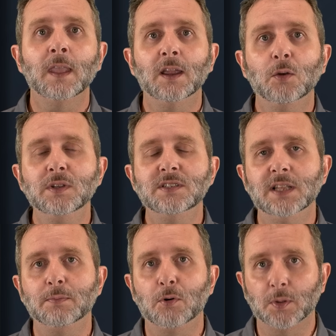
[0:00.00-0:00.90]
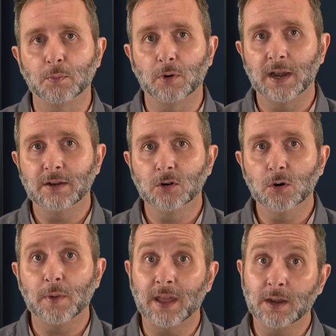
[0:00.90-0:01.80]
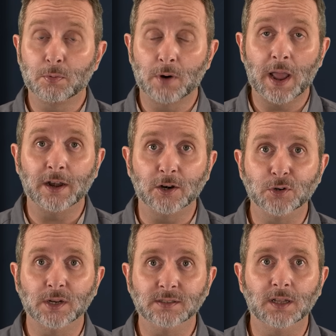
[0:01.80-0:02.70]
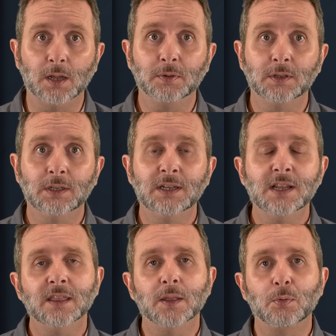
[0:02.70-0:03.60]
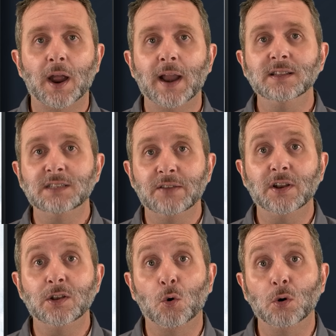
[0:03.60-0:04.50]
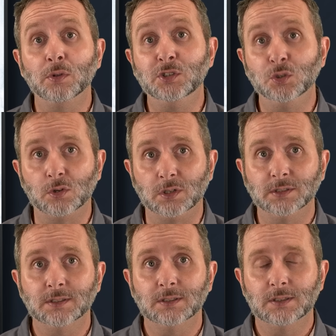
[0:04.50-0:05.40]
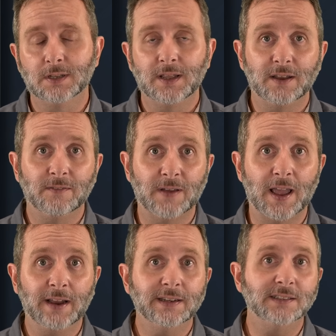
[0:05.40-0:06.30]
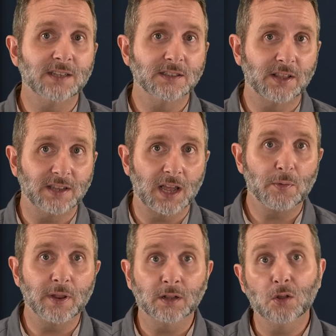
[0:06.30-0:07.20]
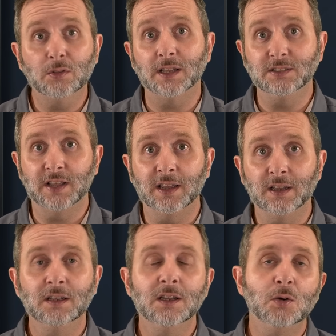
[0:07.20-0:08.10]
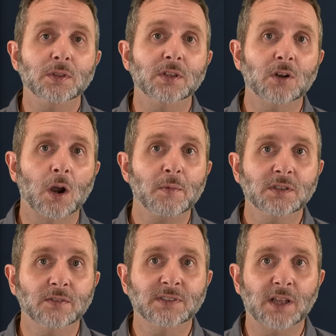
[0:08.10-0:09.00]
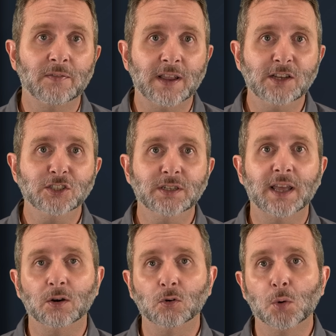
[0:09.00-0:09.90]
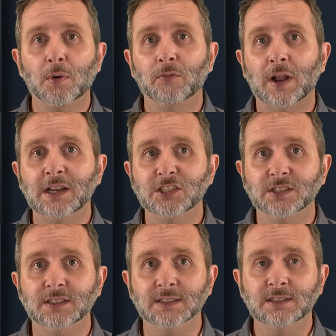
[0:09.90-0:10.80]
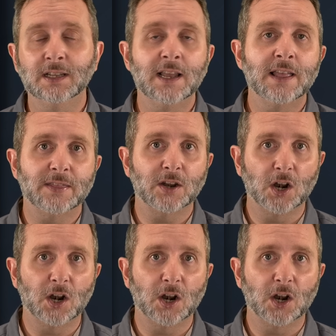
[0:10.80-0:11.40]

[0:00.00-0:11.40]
Here we see that both a bridegroom and a bride are dressed up. The bride is even adorned with jewels. In fact, it says that Yahweh clothed Isaiah with the garments of salvation and a robe of righteousness that